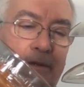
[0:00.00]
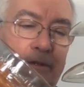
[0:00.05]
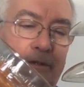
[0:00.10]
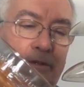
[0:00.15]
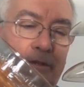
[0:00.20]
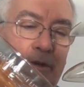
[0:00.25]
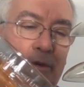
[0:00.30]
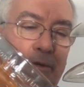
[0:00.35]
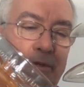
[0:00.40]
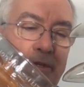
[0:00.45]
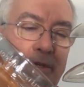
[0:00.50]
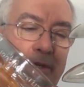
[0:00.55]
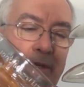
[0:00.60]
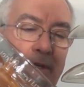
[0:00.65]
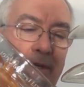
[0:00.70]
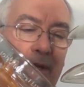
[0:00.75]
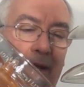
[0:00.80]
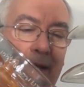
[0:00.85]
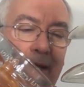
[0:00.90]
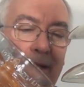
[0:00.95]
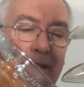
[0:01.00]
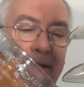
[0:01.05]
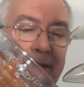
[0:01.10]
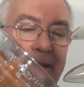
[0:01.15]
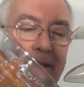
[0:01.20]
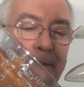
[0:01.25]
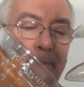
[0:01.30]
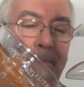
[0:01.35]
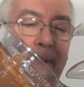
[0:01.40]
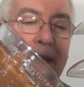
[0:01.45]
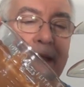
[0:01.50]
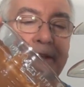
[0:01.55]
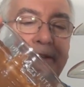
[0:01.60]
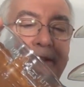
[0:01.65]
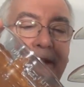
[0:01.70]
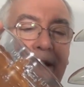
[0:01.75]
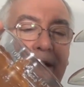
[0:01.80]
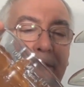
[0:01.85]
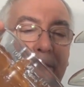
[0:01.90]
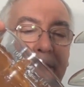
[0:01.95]
This goes in. I clean the
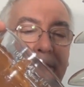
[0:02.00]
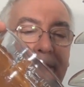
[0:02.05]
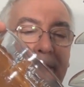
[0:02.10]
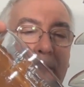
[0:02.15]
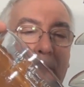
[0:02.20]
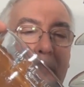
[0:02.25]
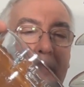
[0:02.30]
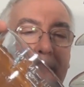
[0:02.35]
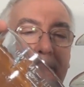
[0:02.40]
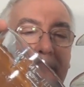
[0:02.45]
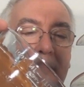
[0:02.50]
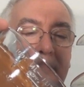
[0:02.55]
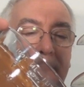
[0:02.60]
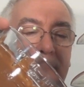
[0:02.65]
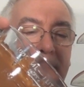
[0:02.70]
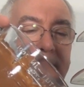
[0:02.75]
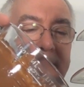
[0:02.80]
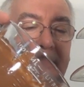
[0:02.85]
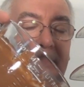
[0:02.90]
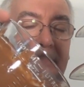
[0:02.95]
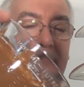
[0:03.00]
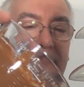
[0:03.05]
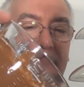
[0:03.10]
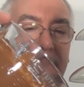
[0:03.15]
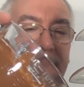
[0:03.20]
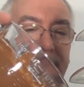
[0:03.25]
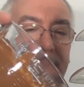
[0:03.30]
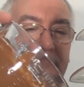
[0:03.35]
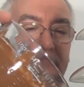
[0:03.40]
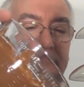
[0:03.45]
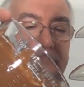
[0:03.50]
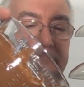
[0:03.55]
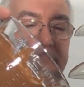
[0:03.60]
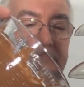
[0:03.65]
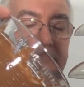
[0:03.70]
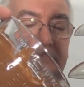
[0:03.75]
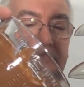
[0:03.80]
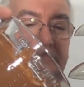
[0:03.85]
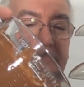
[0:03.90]
base out with a wet paper towel first.